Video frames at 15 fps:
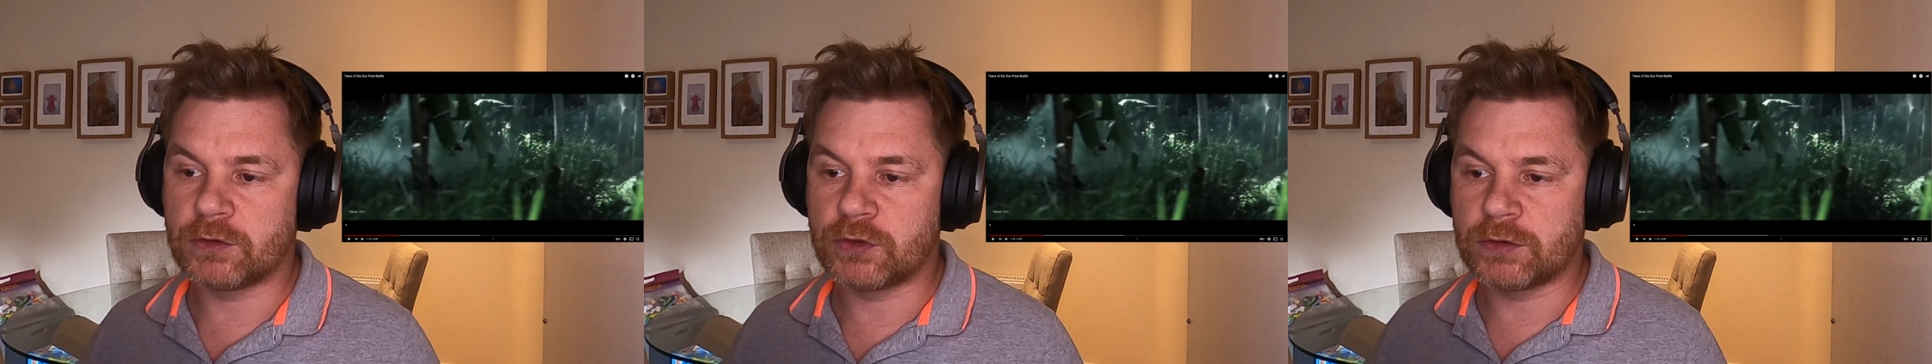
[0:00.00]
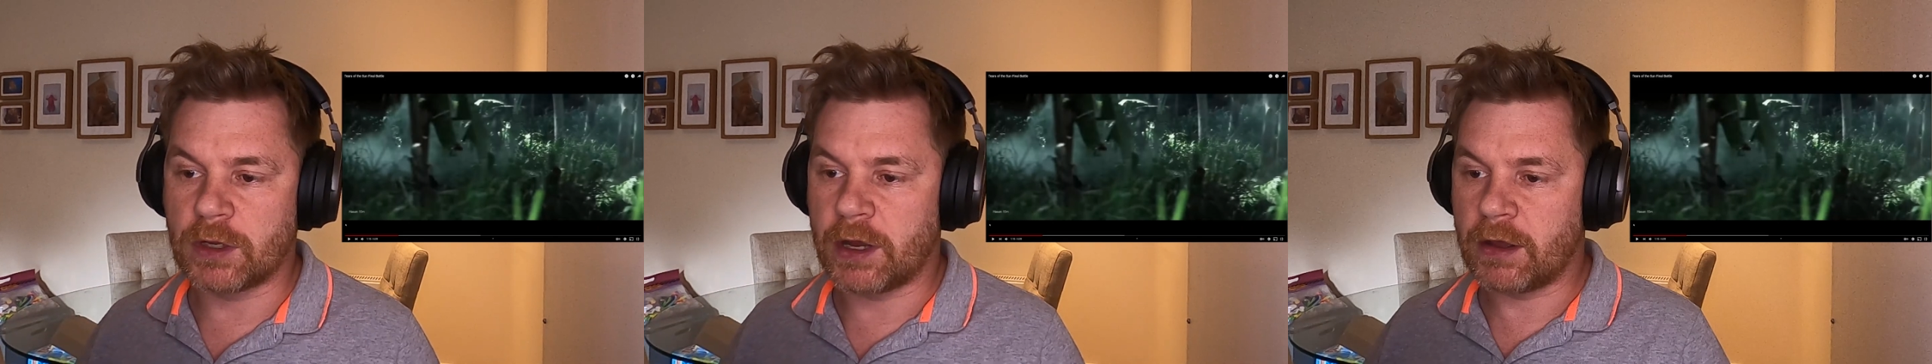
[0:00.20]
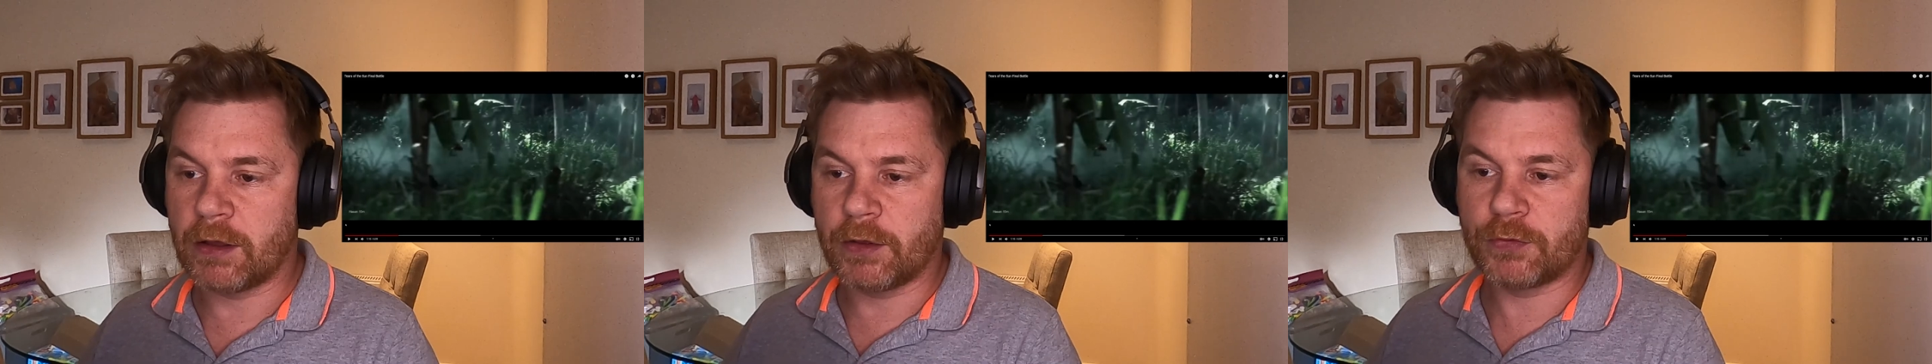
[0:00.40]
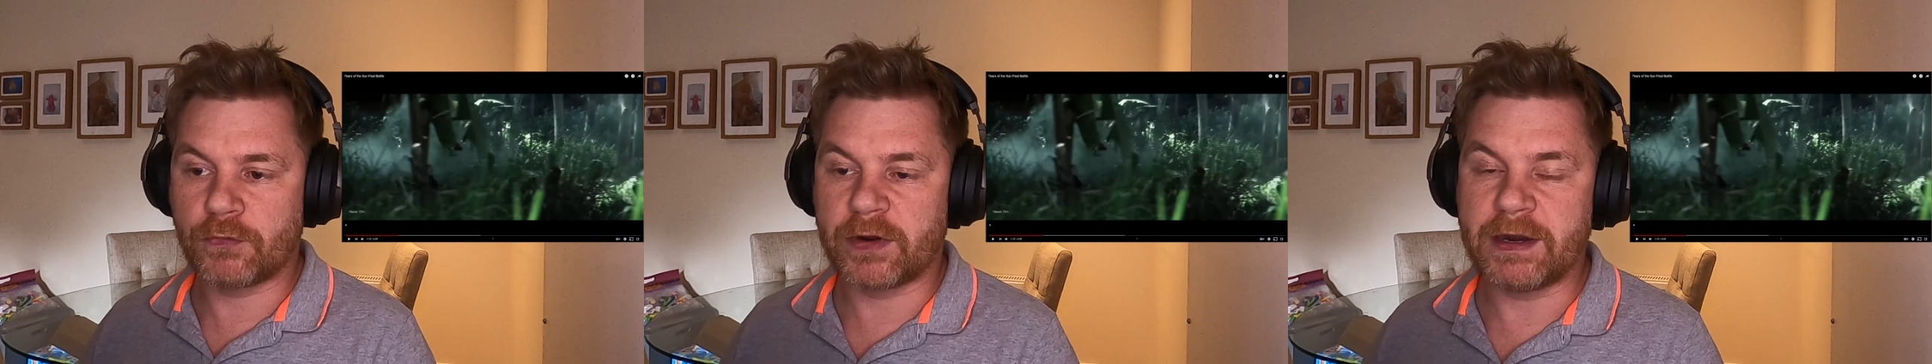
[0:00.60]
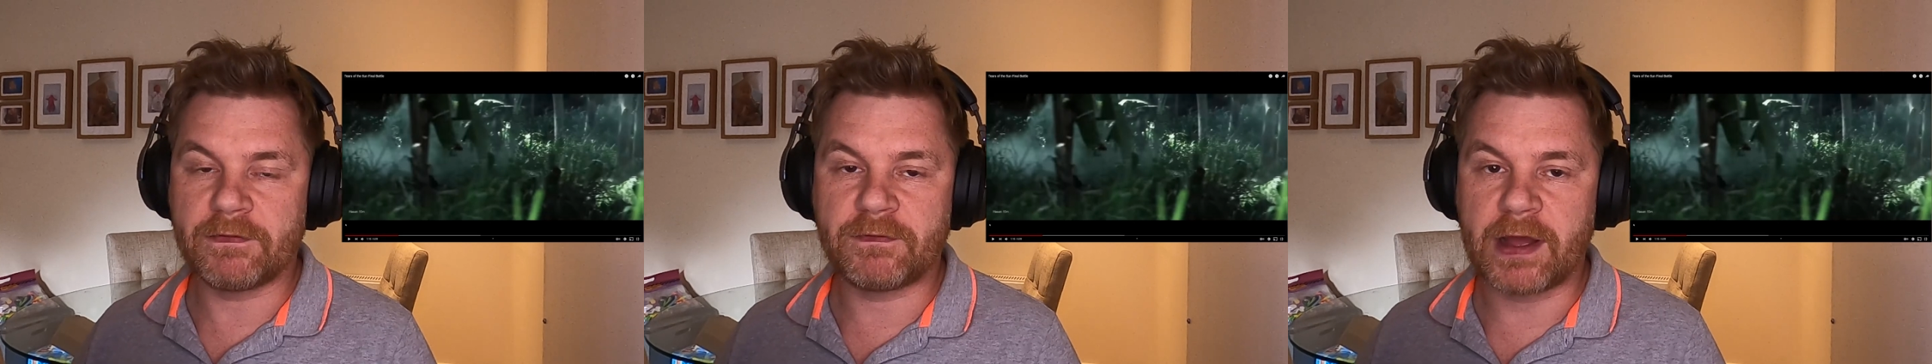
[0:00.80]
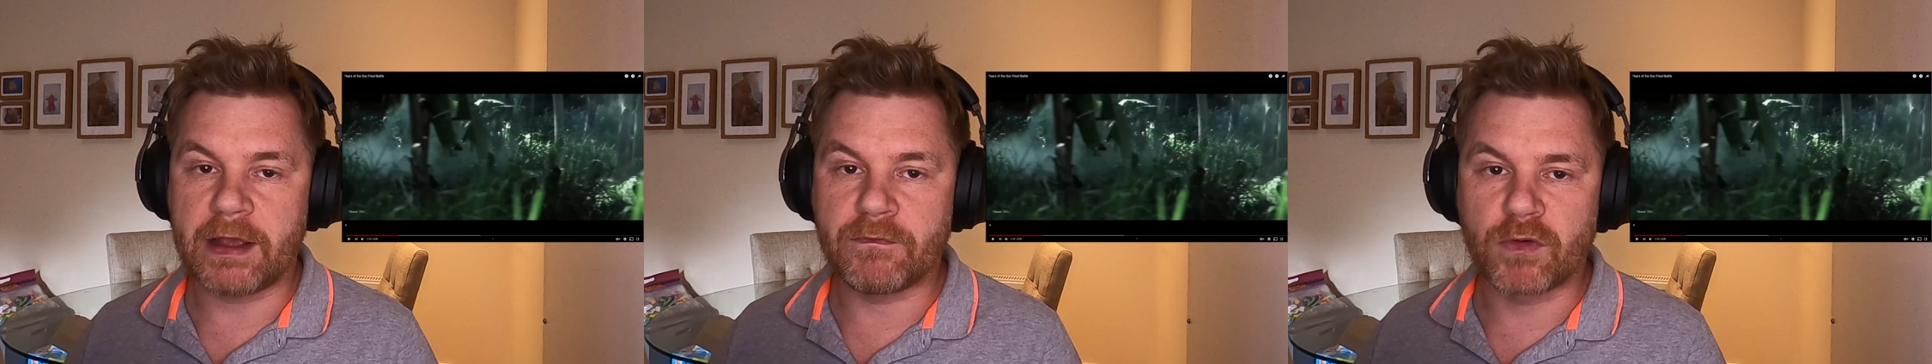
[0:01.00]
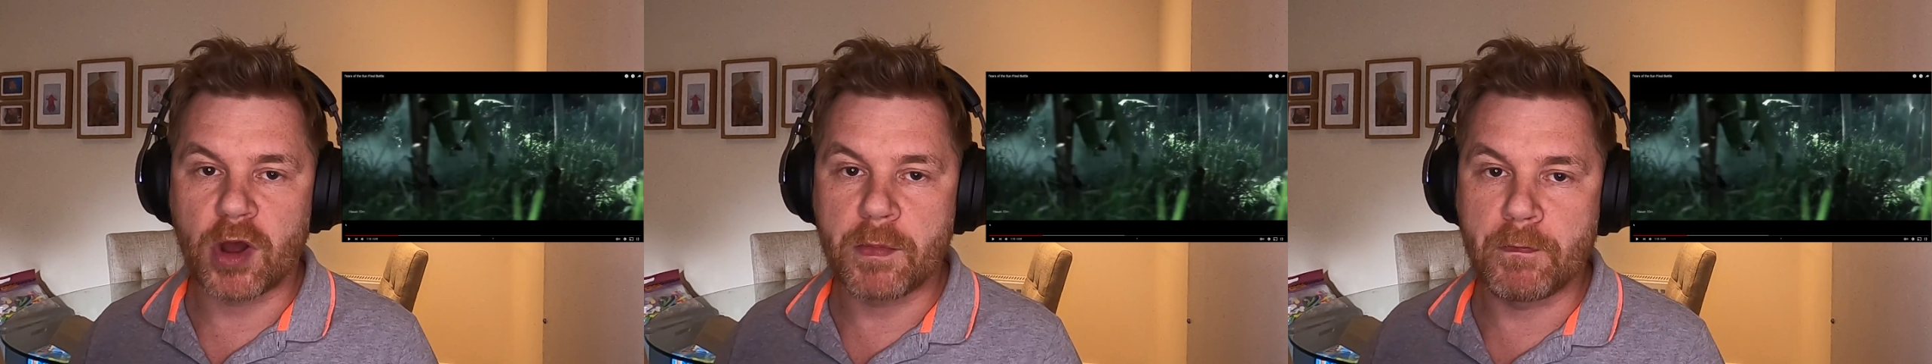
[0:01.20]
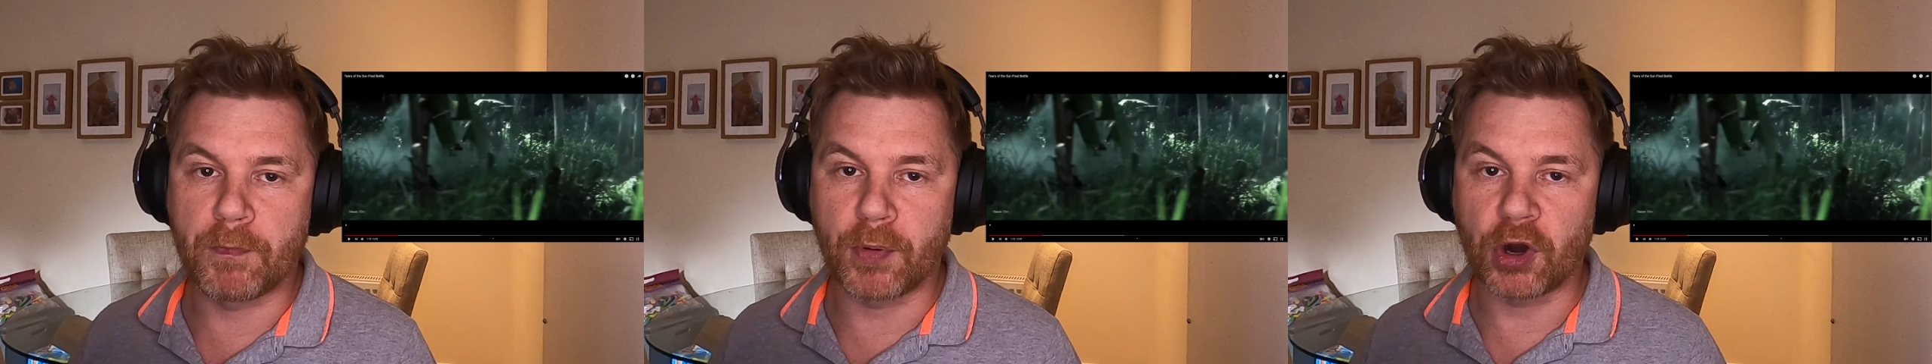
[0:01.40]
3 to 5
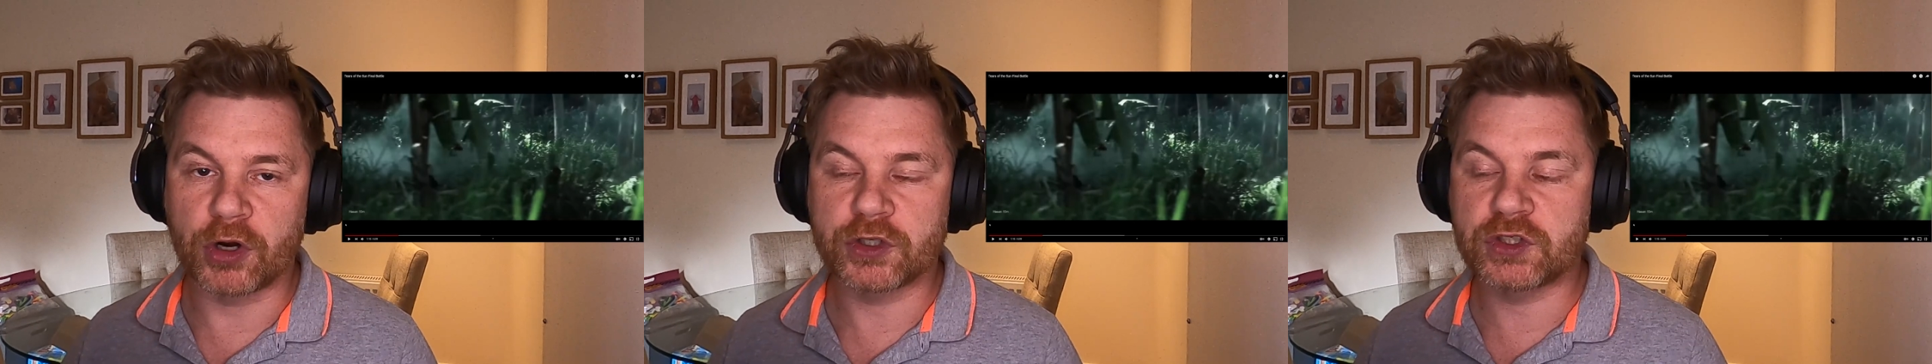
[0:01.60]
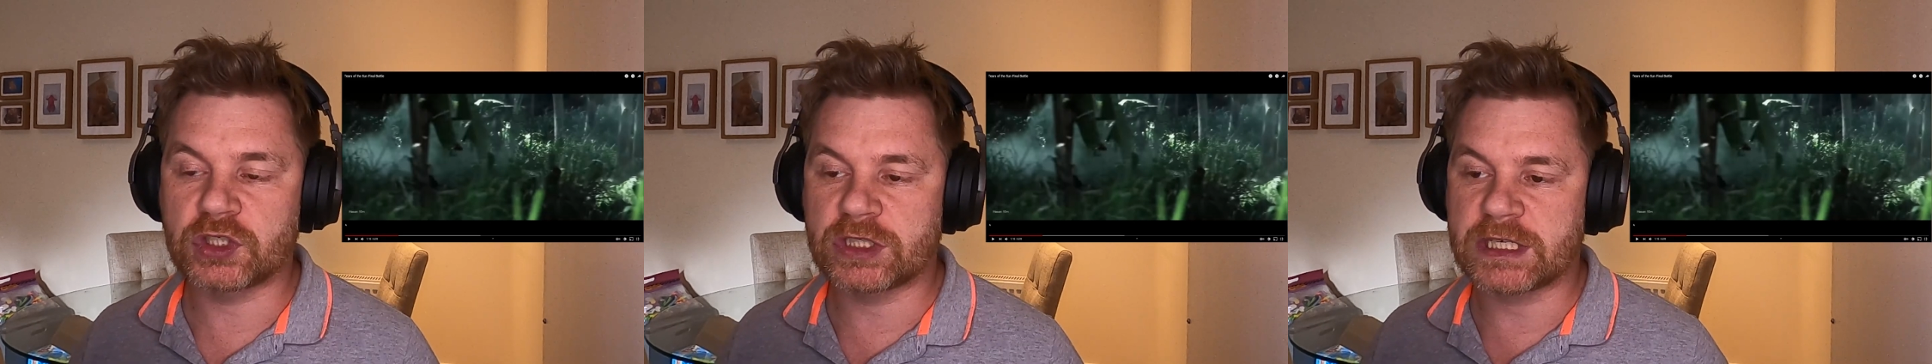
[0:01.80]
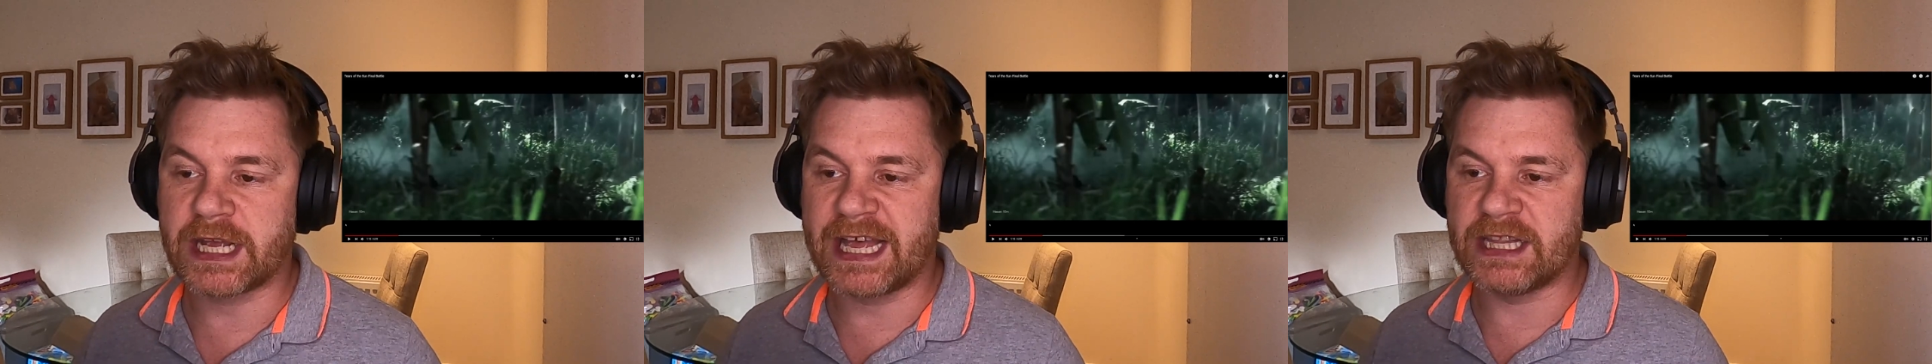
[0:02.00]
round bursts